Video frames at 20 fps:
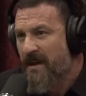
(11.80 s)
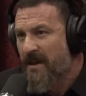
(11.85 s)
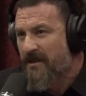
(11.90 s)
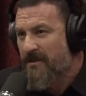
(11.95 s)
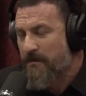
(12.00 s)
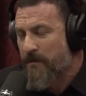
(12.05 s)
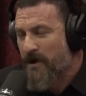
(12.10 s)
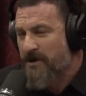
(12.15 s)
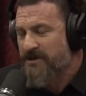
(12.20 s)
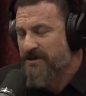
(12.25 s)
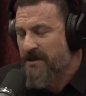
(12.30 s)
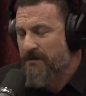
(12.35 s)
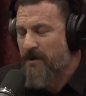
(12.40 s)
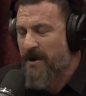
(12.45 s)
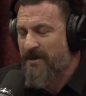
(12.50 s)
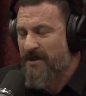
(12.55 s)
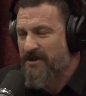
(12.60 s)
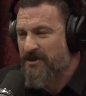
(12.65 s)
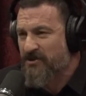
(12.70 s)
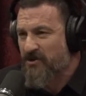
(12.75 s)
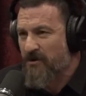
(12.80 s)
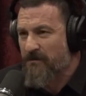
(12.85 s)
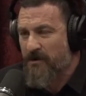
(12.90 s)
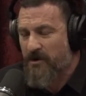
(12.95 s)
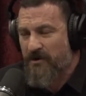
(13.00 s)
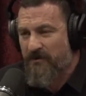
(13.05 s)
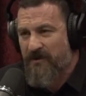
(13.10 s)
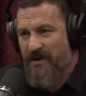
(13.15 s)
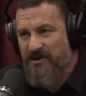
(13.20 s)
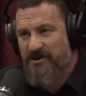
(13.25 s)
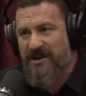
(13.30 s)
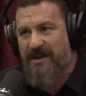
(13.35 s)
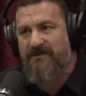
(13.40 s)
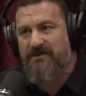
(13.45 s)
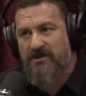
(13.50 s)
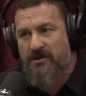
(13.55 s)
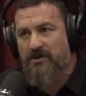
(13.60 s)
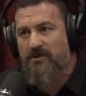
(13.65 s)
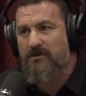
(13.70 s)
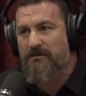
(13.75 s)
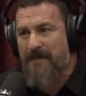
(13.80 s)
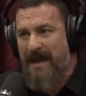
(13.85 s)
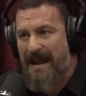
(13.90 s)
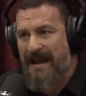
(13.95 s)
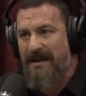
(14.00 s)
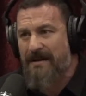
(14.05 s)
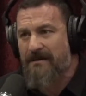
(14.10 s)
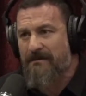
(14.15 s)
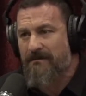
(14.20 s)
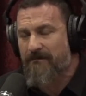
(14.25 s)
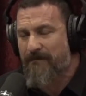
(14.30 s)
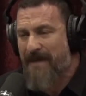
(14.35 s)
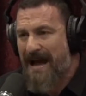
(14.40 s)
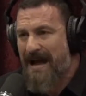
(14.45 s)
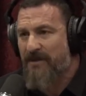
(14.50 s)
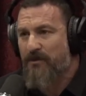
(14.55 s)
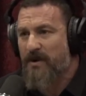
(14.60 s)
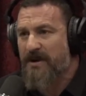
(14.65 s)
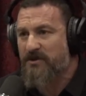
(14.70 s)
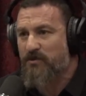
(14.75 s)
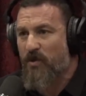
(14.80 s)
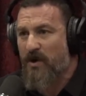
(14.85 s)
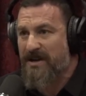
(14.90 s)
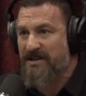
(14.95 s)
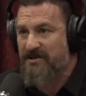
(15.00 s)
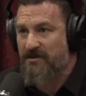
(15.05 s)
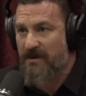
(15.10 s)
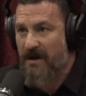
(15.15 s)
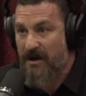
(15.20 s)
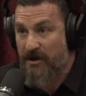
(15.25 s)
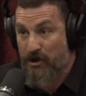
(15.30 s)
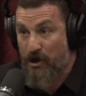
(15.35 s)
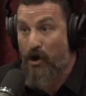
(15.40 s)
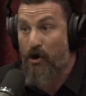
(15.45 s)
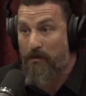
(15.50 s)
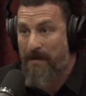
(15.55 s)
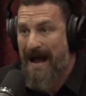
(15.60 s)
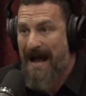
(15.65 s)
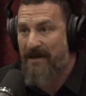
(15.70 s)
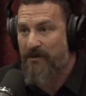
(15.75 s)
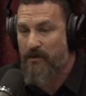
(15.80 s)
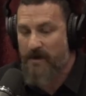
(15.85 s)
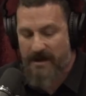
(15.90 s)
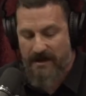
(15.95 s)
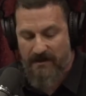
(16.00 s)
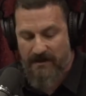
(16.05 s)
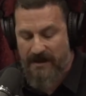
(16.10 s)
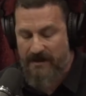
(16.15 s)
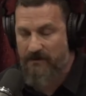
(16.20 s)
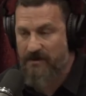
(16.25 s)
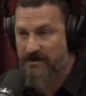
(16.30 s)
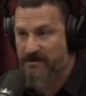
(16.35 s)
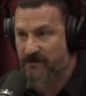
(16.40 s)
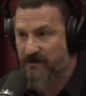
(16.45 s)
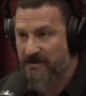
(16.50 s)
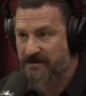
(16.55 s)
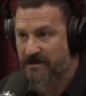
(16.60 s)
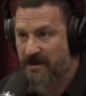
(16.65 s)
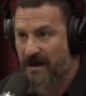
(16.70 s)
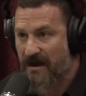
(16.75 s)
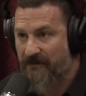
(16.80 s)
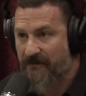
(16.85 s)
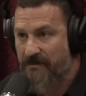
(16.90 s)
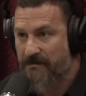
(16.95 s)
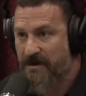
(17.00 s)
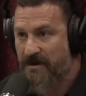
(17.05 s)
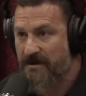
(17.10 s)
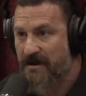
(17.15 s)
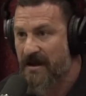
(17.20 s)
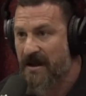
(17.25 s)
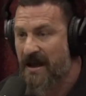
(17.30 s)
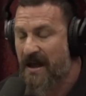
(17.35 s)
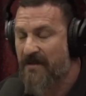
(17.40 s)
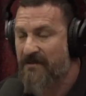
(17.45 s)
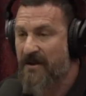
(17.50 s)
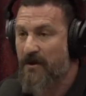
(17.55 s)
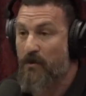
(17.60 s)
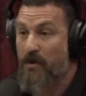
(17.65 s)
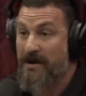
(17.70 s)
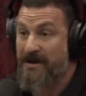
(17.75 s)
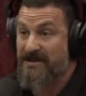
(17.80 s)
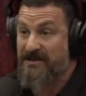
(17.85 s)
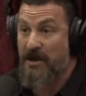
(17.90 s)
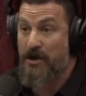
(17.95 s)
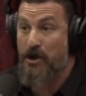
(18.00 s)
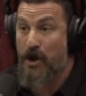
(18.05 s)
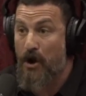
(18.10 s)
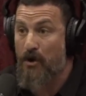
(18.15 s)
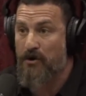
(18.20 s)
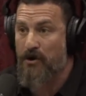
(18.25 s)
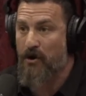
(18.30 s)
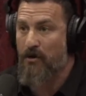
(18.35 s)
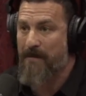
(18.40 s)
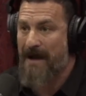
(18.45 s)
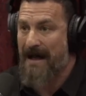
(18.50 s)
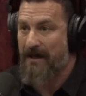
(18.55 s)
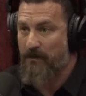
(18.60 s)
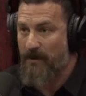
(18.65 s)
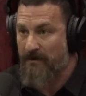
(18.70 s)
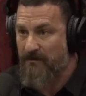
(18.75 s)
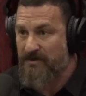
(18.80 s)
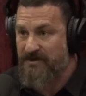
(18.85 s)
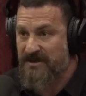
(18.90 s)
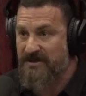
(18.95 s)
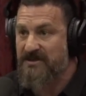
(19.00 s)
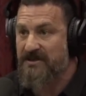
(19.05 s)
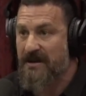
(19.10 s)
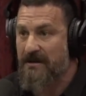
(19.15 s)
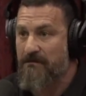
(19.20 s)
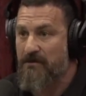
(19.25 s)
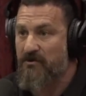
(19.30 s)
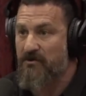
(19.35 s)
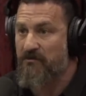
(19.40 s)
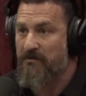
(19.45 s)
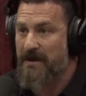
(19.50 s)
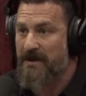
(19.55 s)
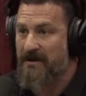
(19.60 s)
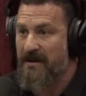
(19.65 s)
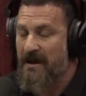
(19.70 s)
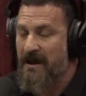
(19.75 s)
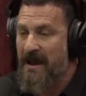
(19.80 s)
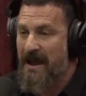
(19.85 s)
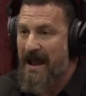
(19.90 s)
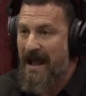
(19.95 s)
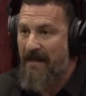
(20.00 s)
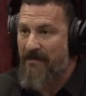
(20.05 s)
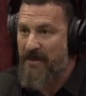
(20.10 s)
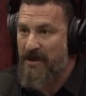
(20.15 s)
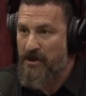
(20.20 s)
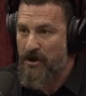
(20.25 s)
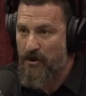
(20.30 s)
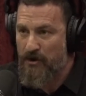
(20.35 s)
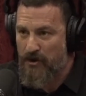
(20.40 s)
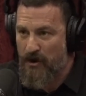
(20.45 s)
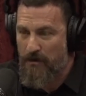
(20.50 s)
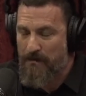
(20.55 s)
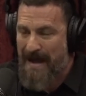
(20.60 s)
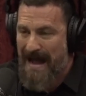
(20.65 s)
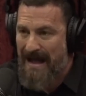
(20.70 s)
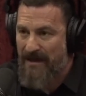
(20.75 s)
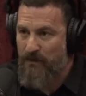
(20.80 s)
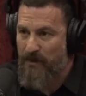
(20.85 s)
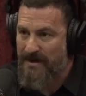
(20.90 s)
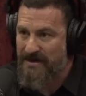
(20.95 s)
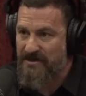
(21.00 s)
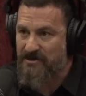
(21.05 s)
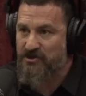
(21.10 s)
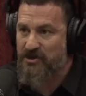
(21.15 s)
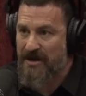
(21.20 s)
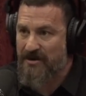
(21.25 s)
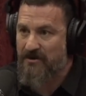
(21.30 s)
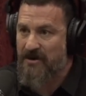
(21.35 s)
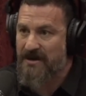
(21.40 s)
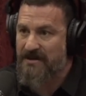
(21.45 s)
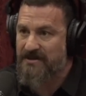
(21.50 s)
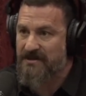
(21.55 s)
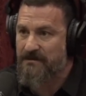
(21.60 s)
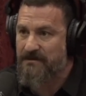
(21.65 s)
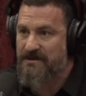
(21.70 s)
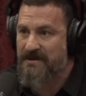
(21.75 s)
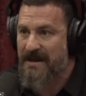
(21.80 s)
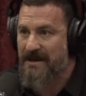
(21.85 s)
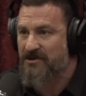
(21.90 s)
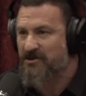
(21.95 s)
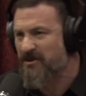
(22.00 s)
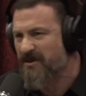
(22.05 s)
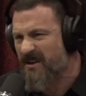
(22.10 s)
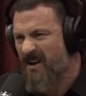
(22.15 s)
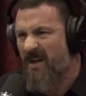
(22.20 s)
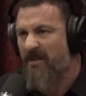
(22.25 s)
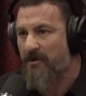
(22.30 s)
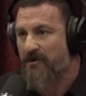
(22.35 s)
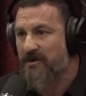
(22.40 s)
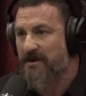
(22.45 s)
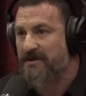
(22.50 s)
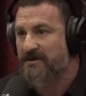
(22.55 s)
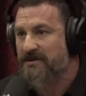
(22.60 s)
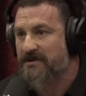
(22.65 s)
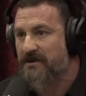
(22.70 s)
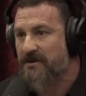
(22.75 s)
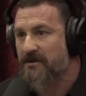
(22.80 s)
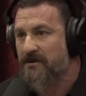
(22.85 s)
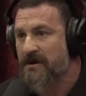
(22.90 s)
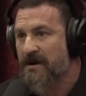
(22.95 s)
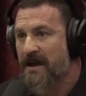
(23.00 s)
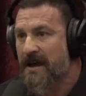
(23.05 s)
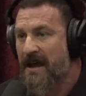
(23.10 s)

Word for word: the parts of the brain that control motor function have two main pathways. One is a go pathway, like reach for this coffee mug, and the other one is a no go pathway, resisting movement. And the no go pathway degenerates substantially, other things too.